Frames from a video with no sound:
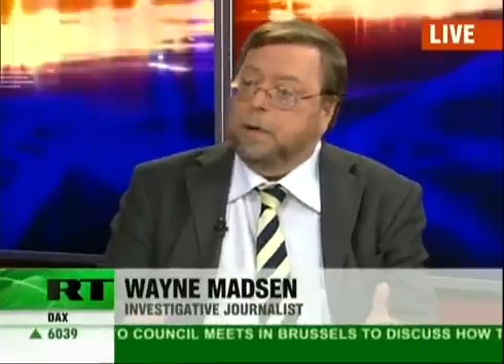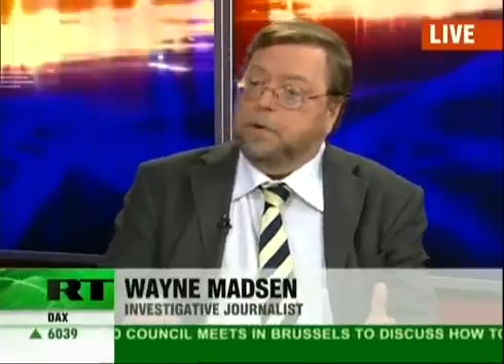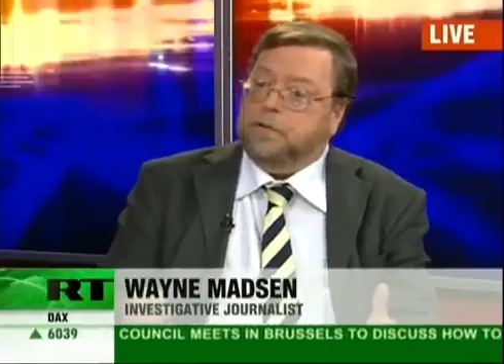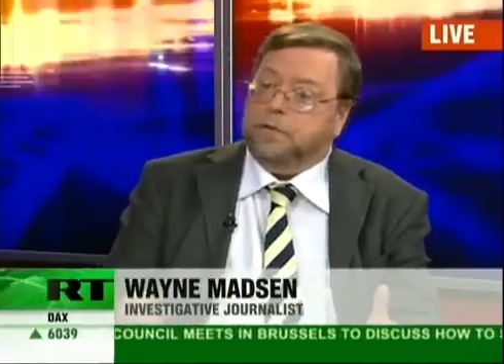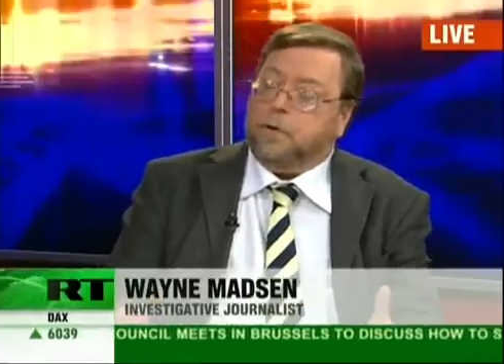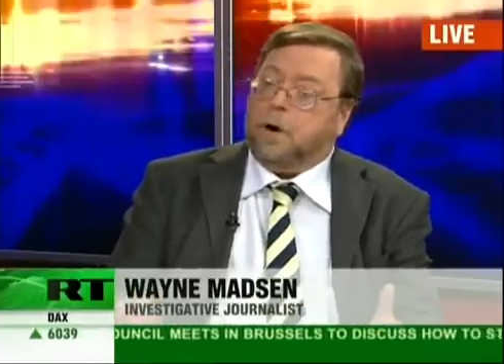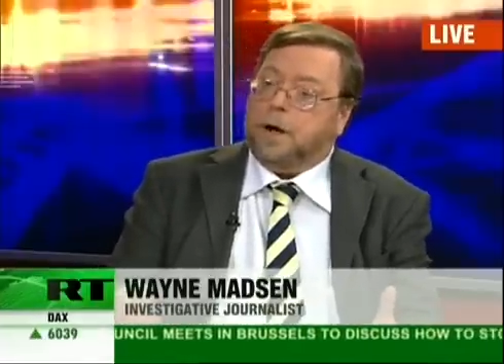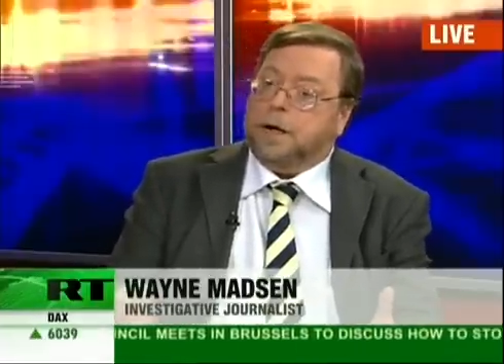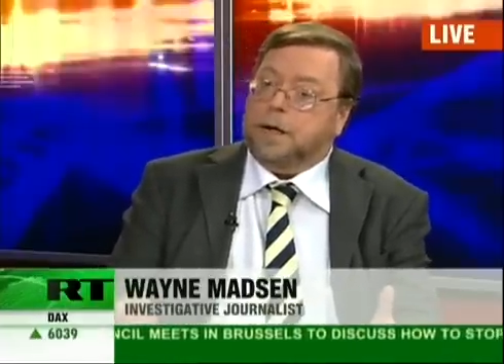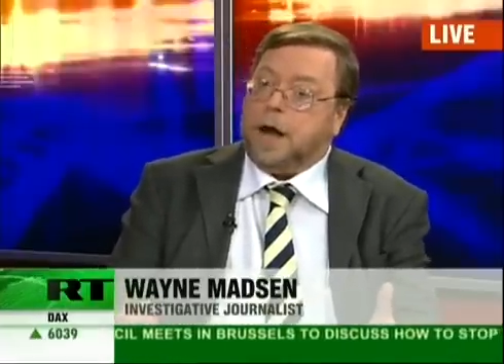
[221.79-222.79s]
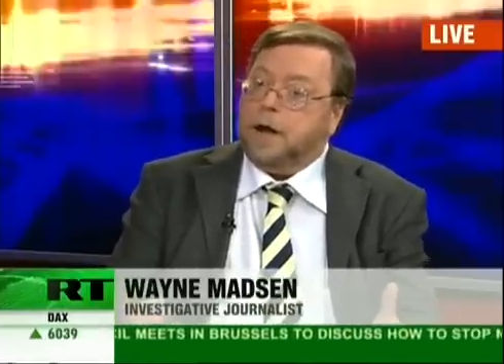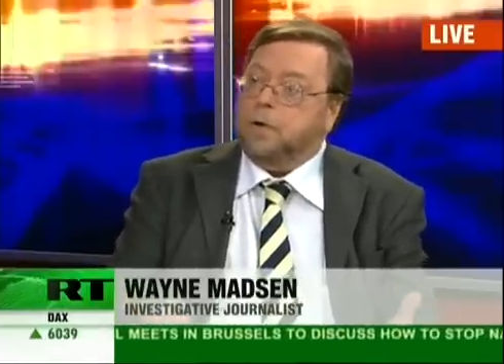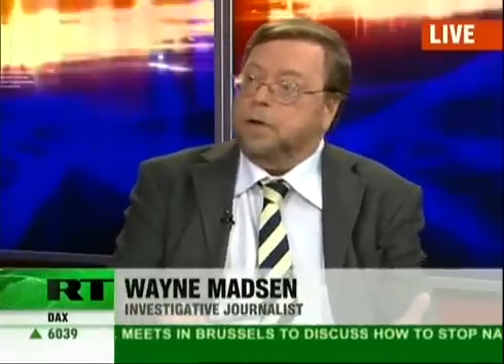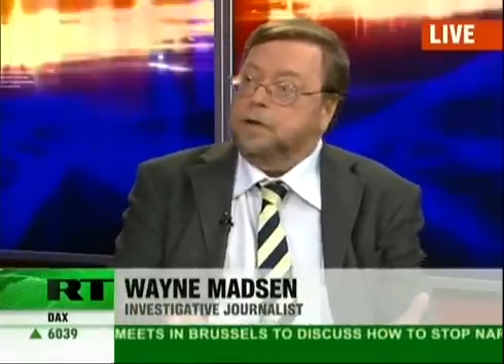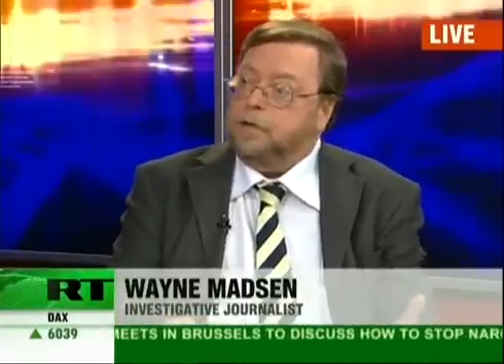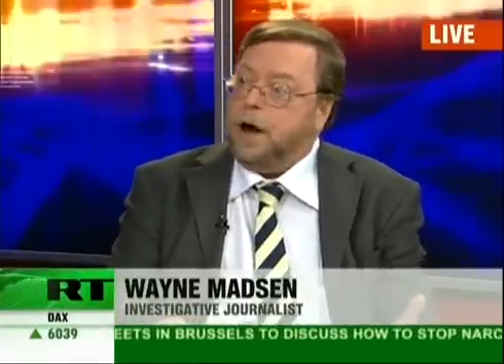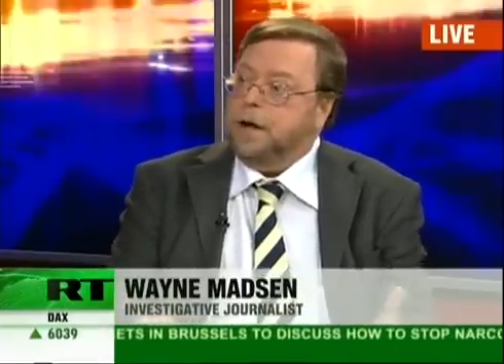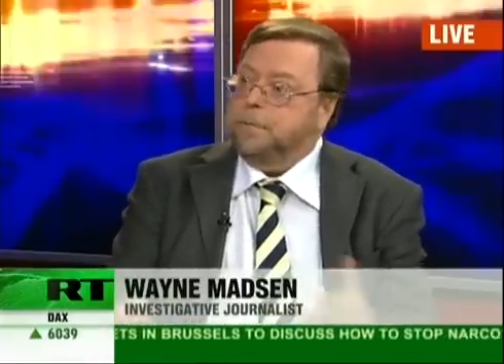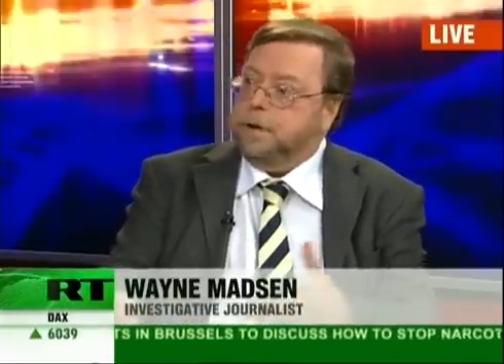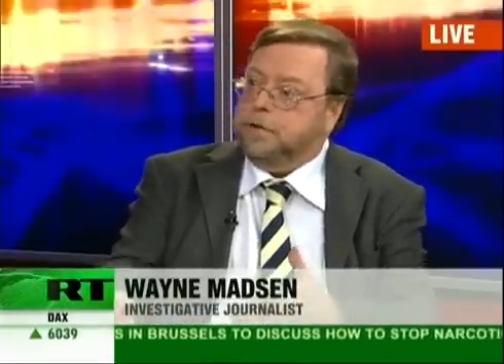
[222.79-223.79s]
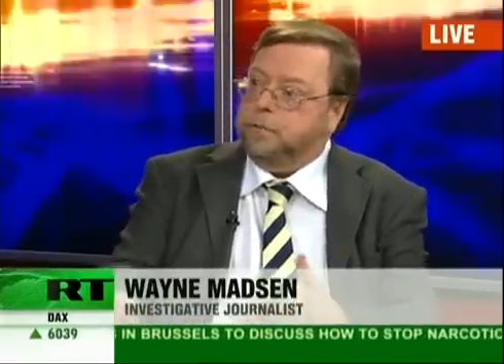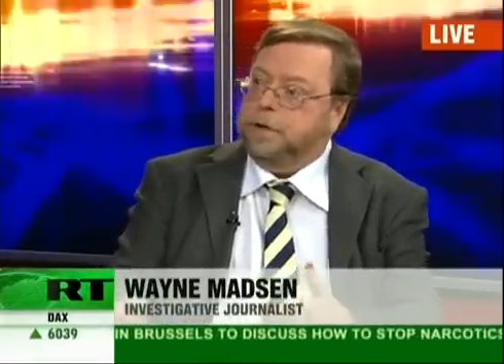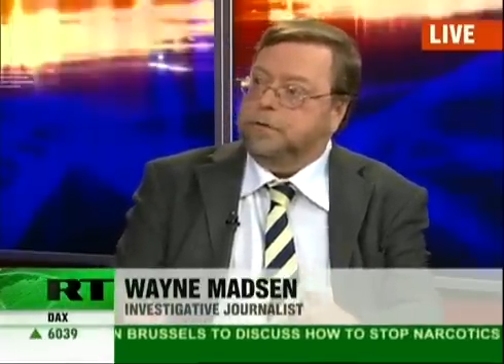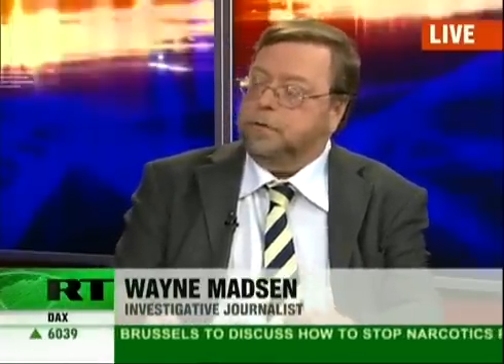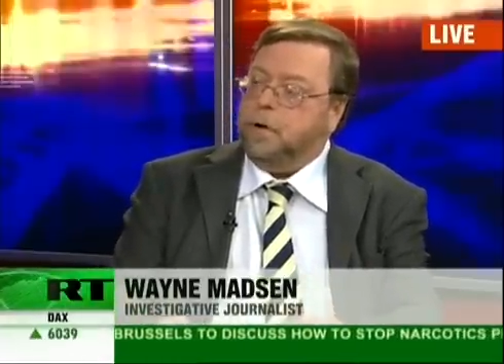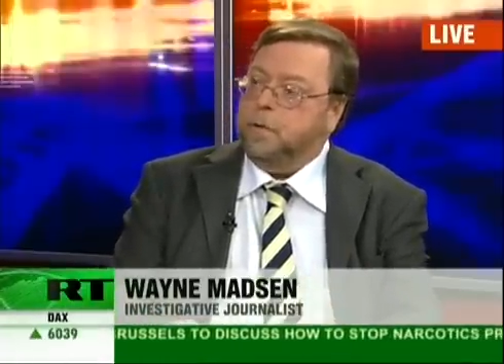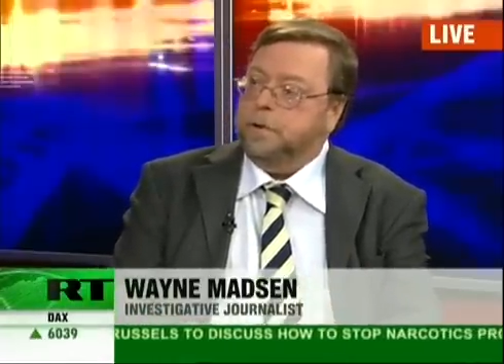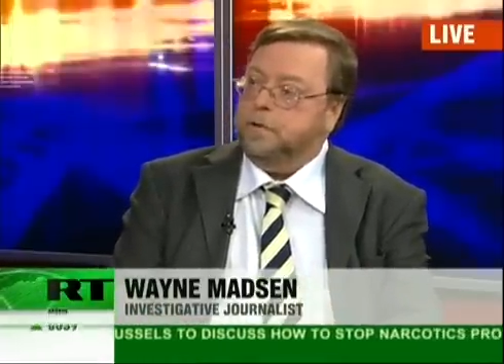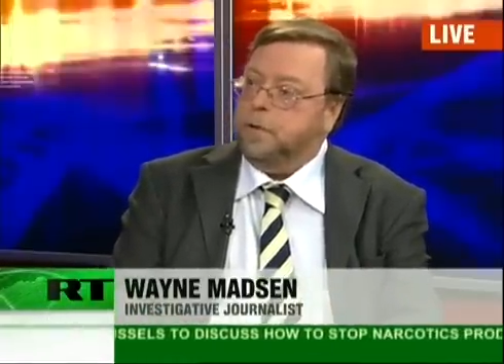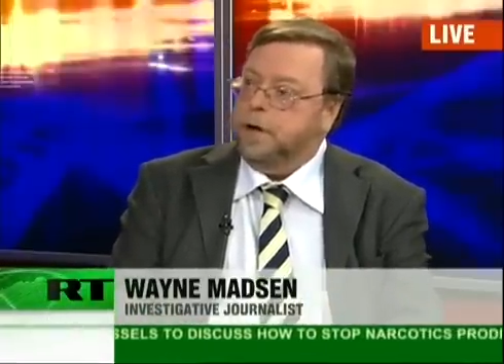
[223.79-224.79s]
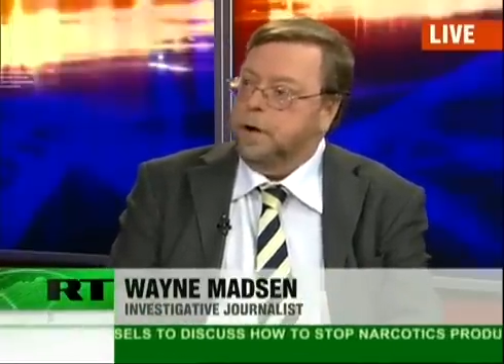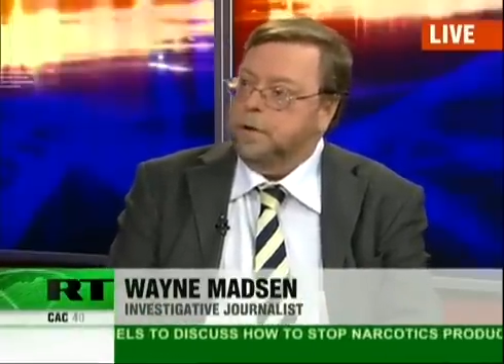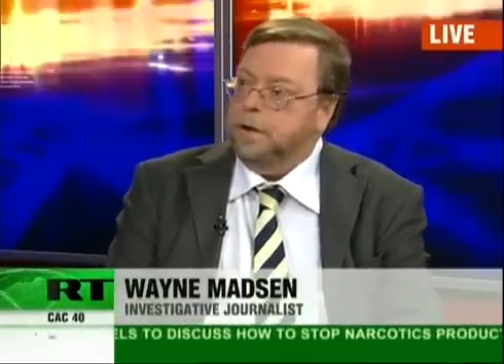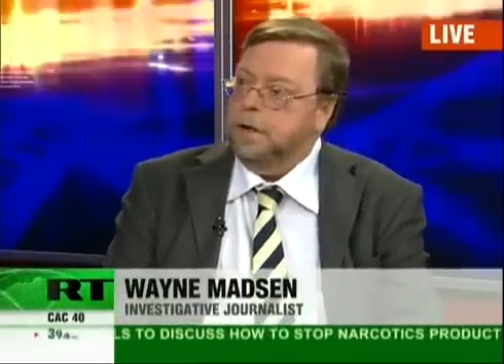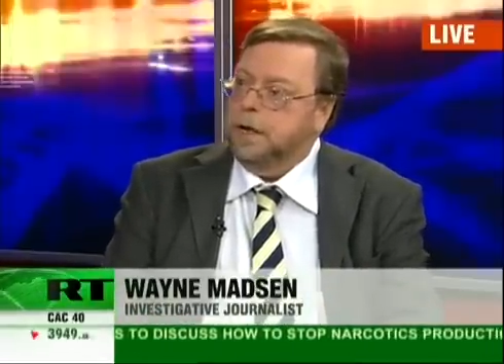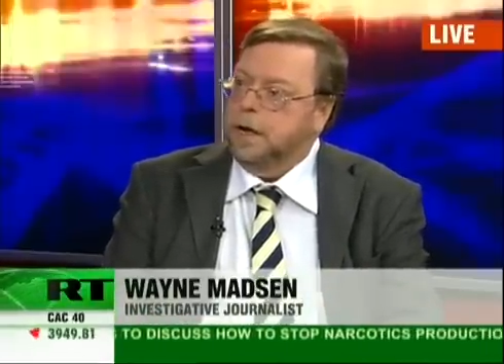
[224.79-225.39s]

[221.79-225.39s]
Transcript: which is targeting not only China, but as we saw with Toyota